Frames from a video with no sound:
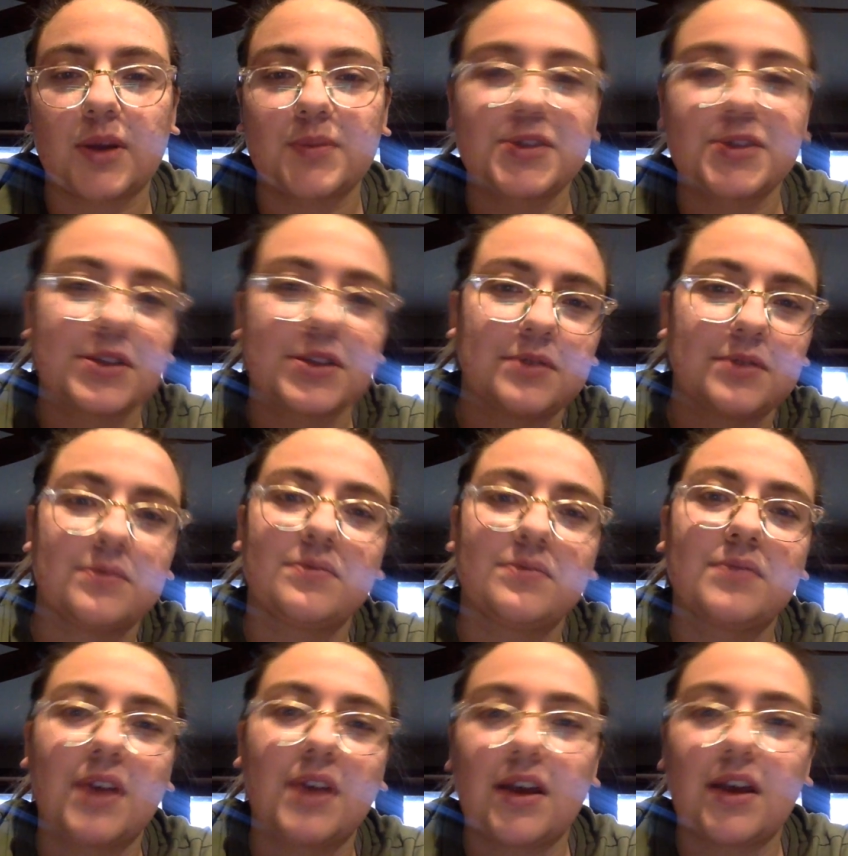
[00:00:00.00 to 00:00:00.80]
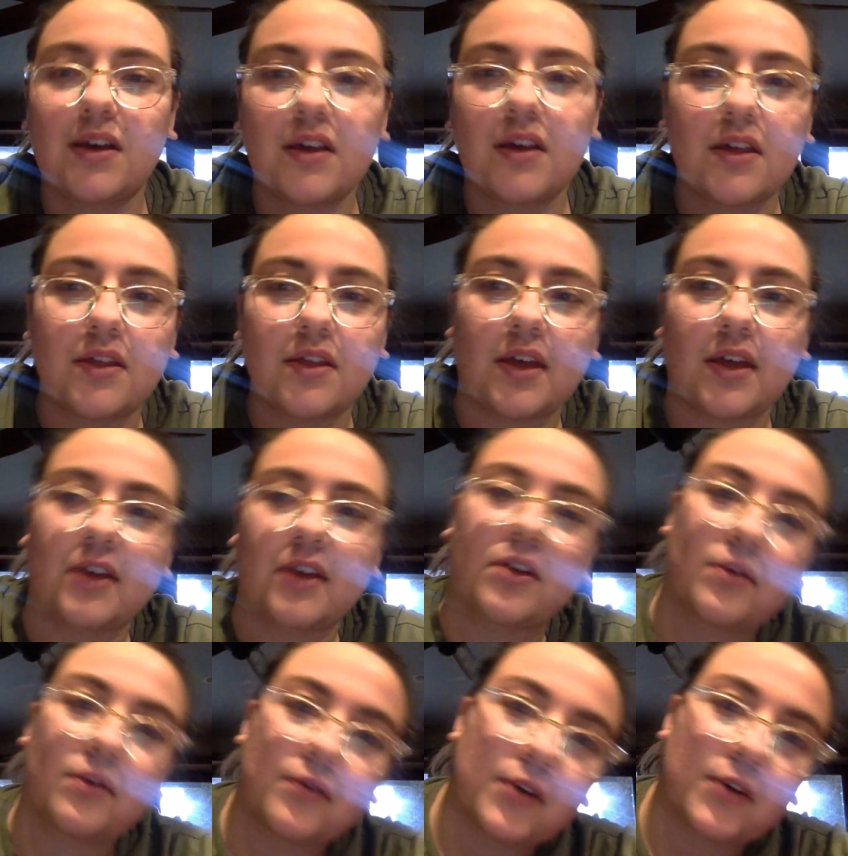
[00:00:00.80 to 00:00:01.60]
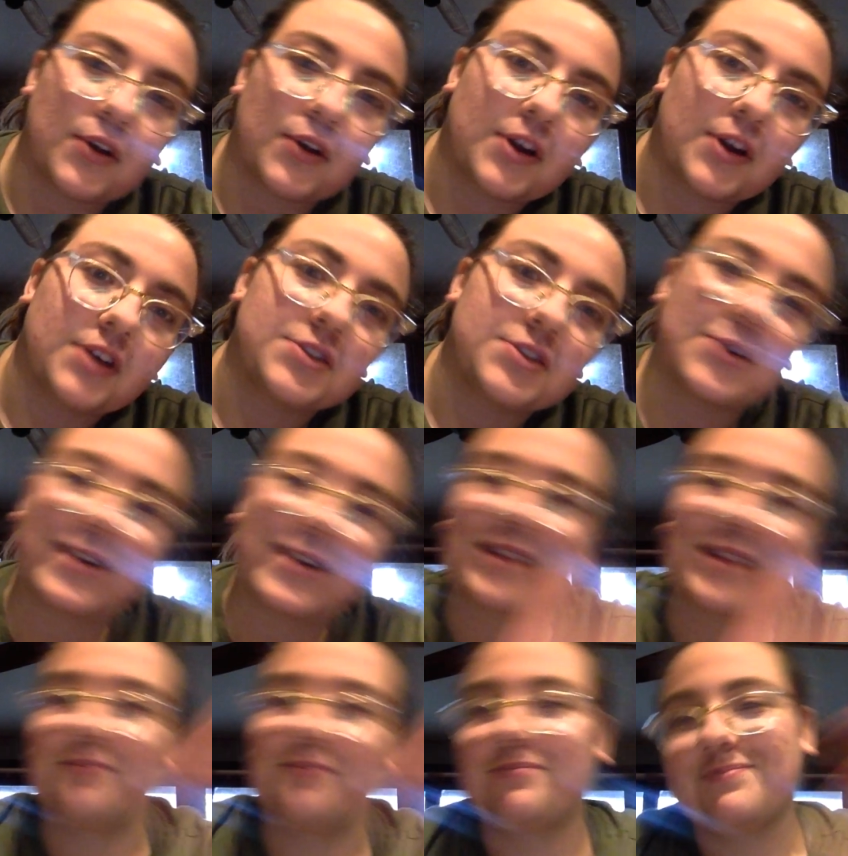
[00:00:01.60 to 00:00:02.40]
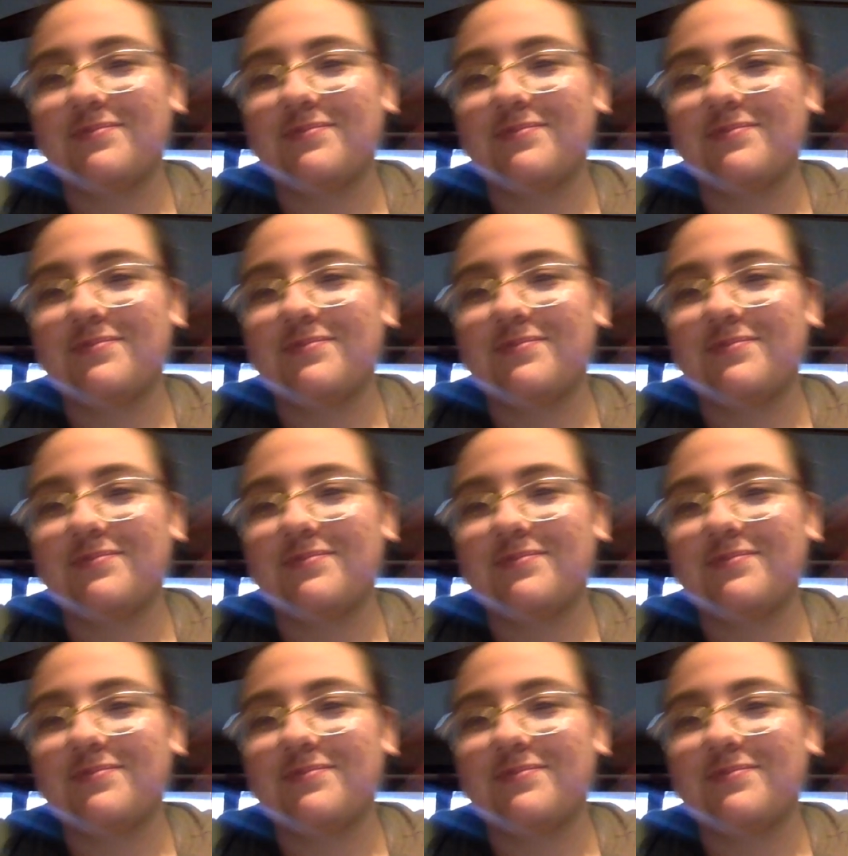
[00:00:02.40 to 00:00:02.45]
soon. Thank you for tuning in.